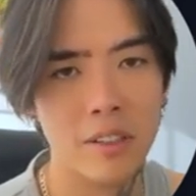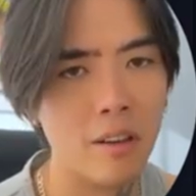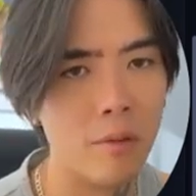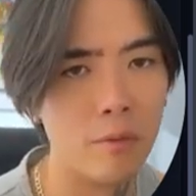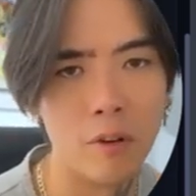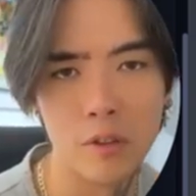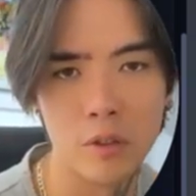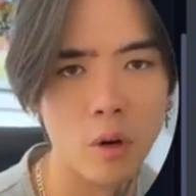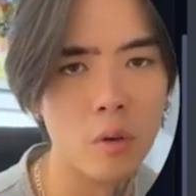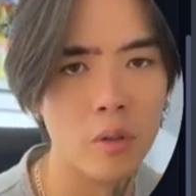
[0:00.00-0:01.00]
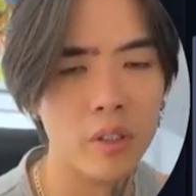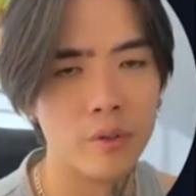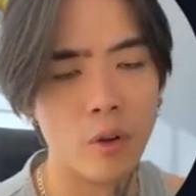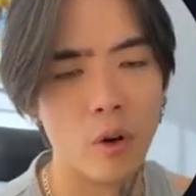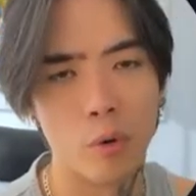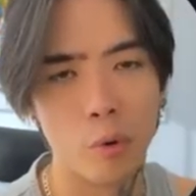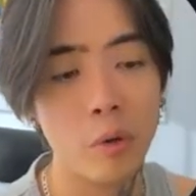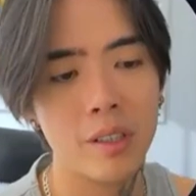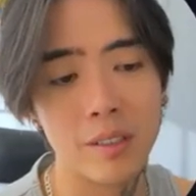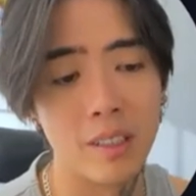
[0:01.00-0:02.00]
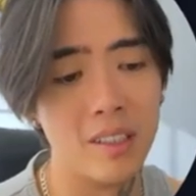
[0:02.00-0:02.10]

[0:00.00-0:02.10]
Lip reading: it for stories, for reels,